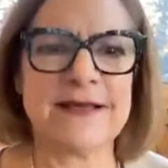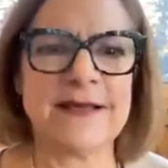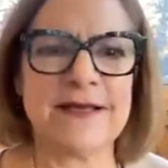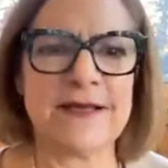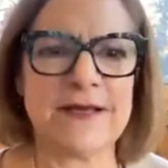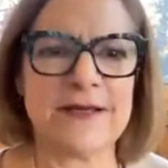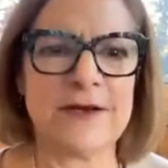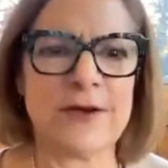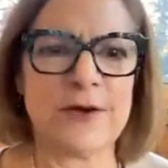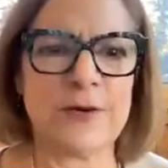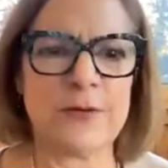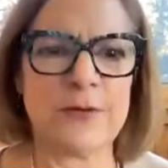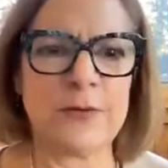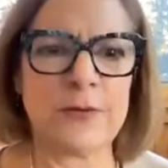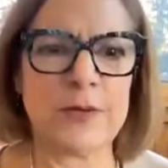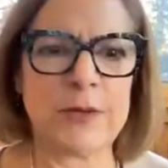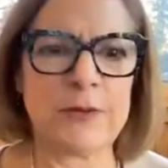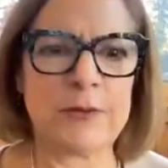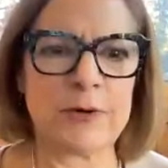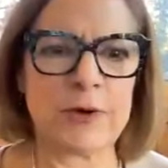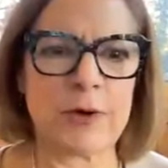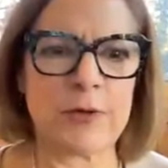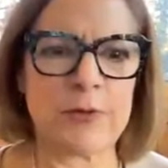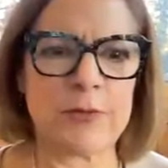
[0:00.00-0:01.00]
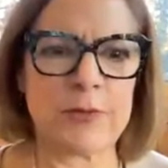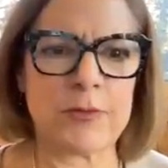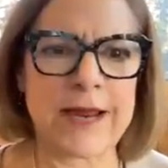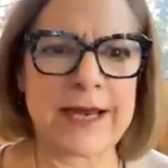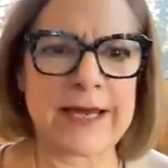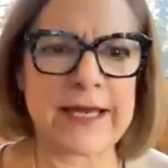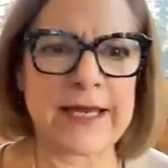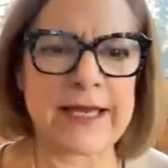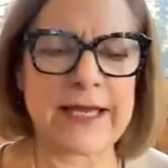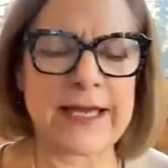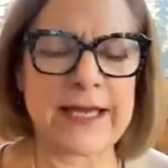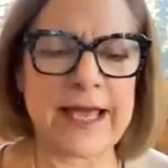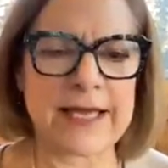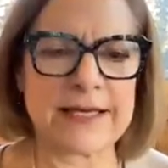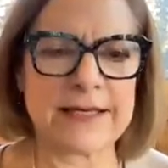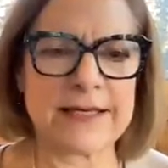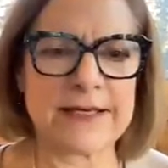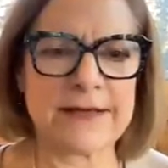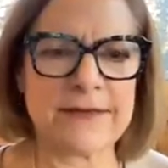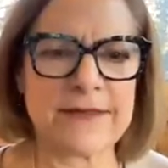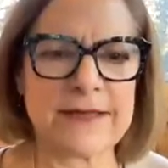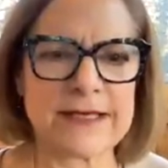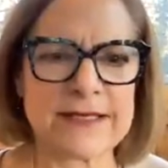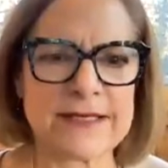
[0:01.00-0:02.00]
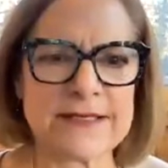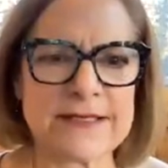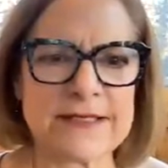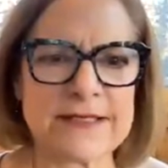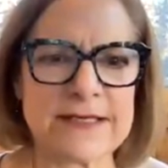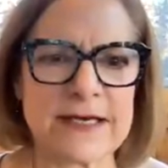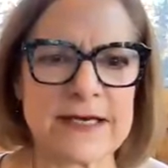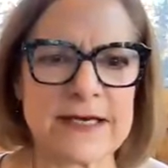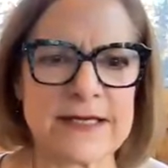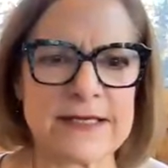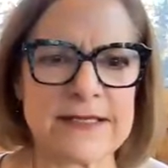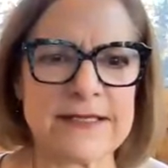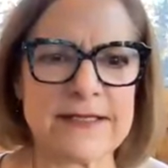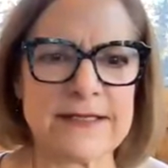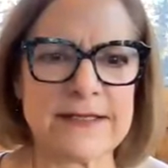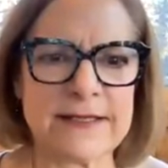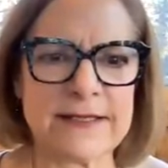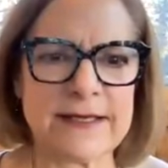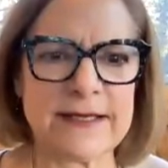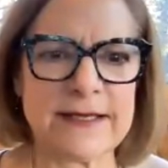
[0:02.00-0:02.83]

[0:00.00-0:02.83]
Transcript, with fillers: you know, we were already getting things done.